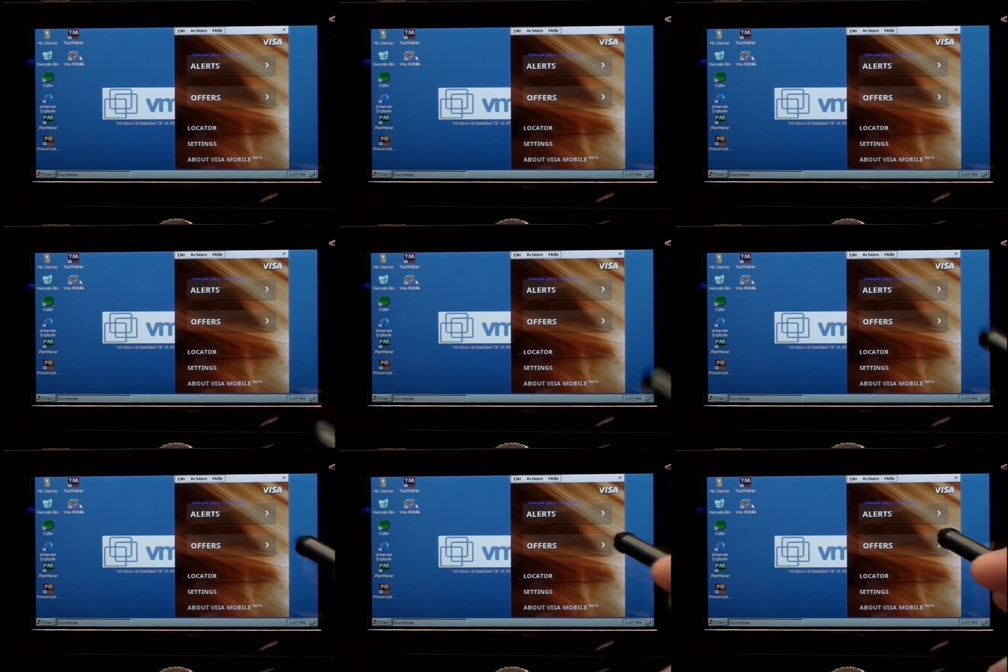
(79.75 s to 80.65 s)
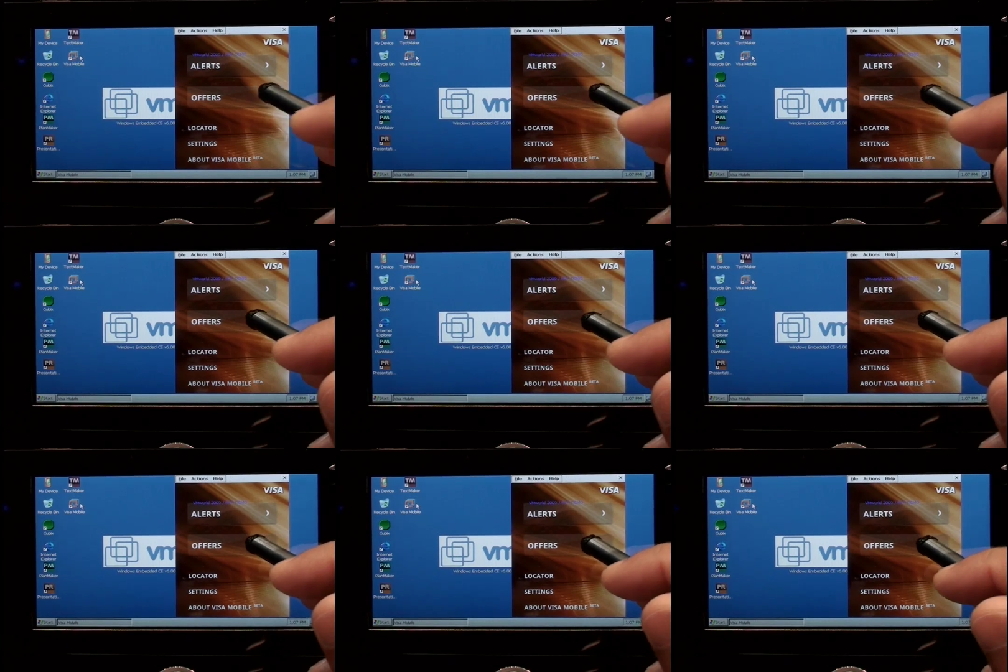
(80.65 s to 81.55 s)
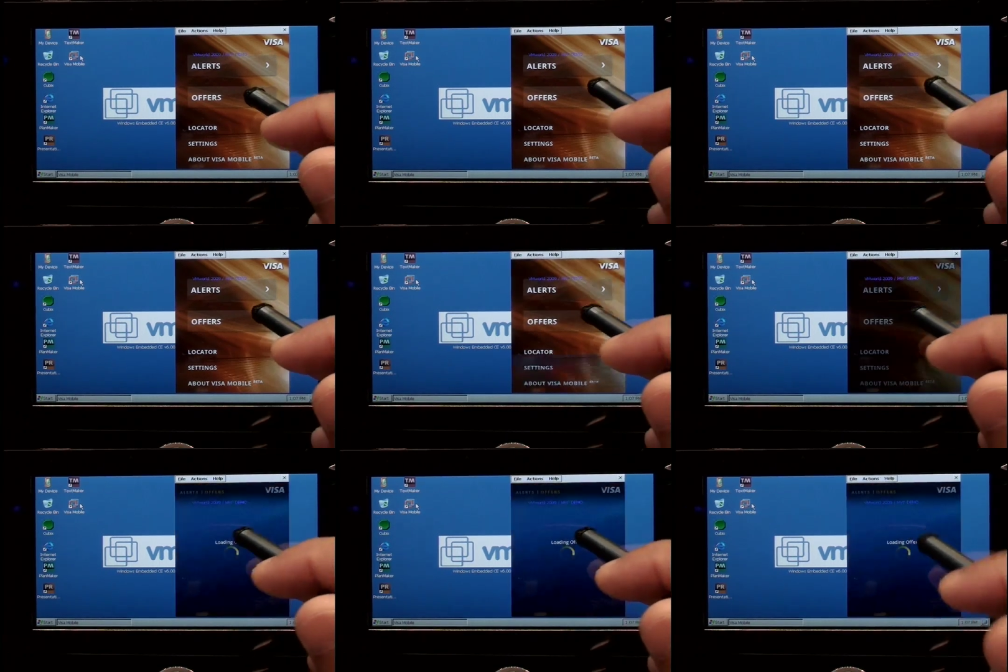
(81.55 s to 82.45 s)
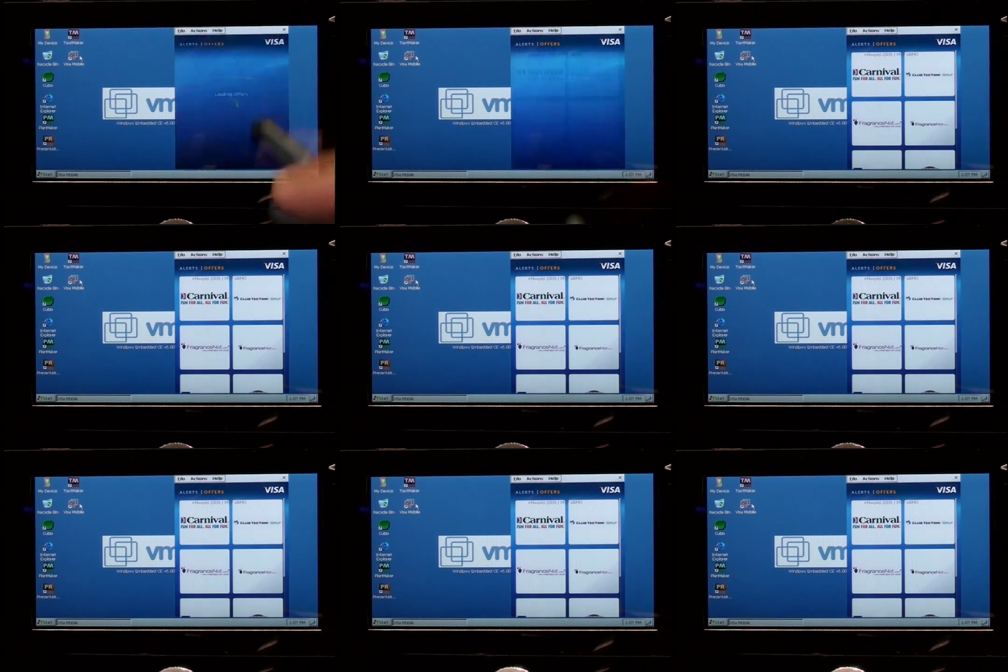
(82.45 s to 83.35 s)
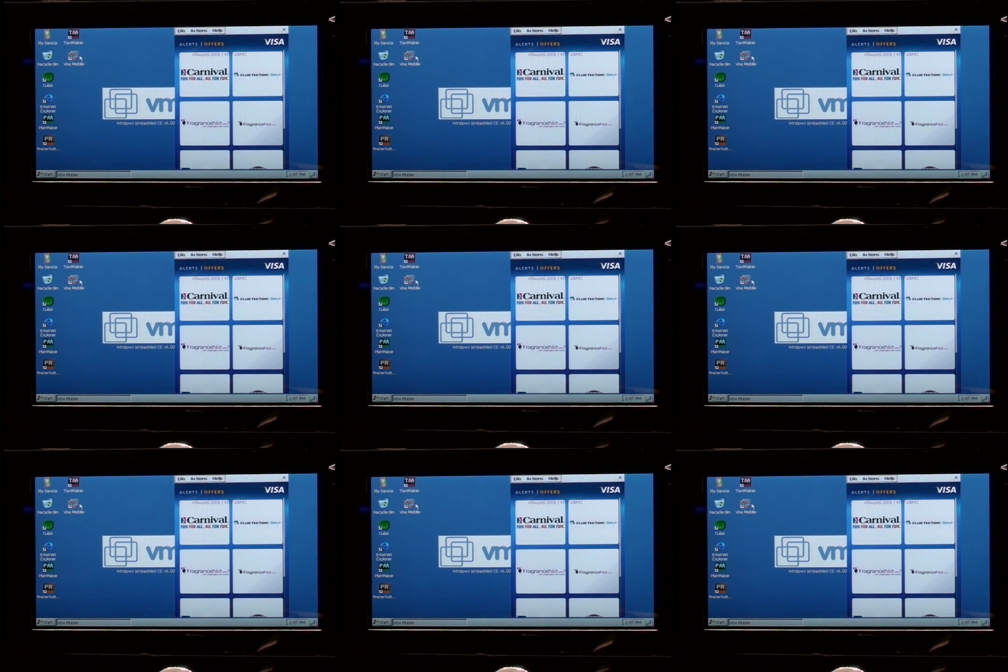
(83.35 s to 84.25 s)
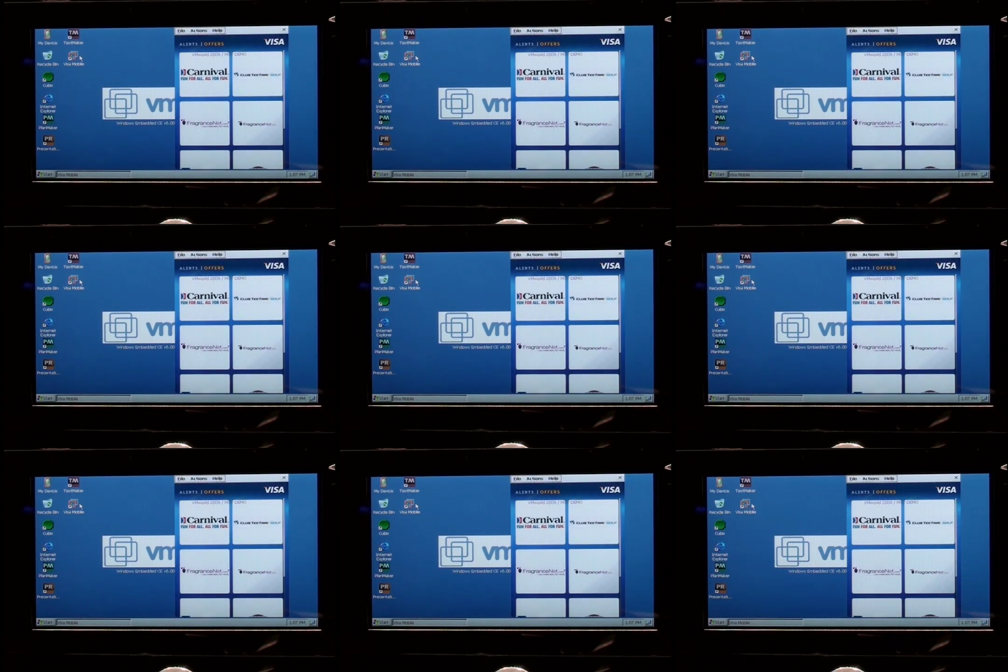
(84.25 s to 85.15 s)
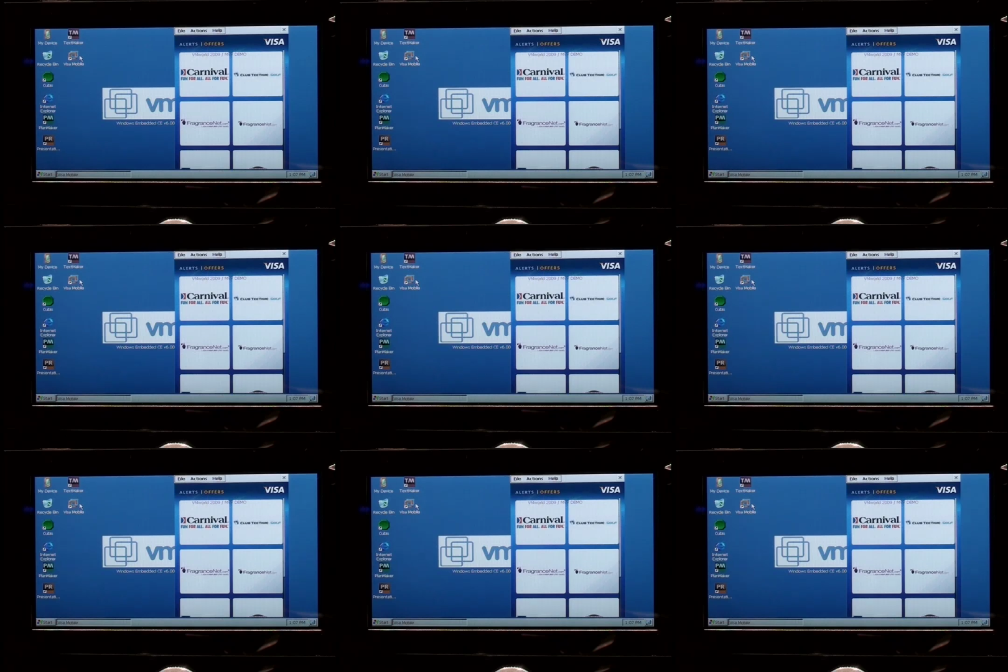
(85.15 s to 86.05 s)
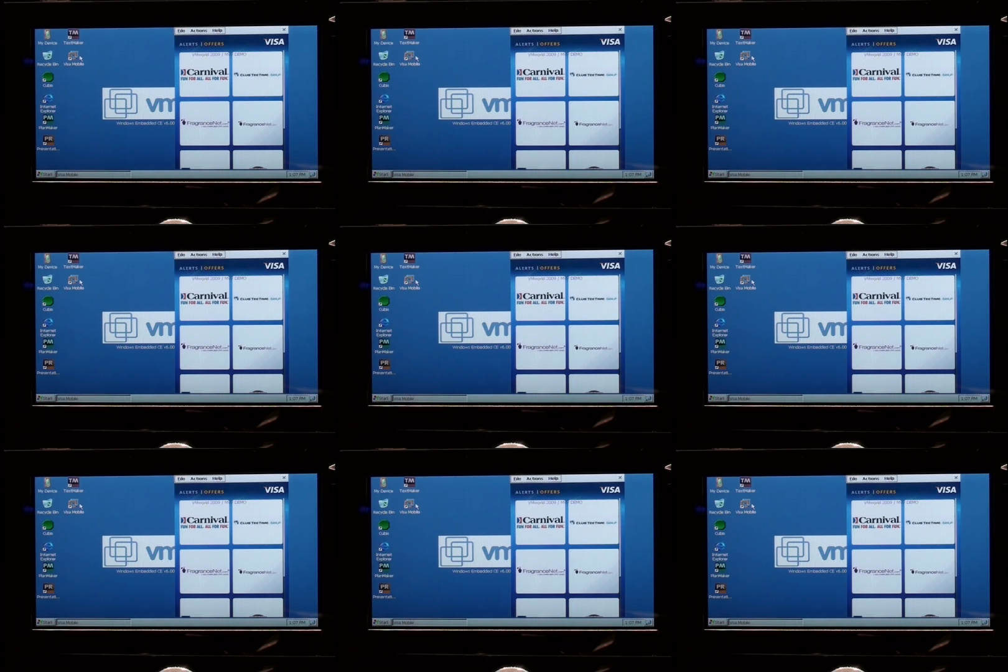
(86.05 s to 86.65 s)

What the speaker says: [unreadable: no face in view]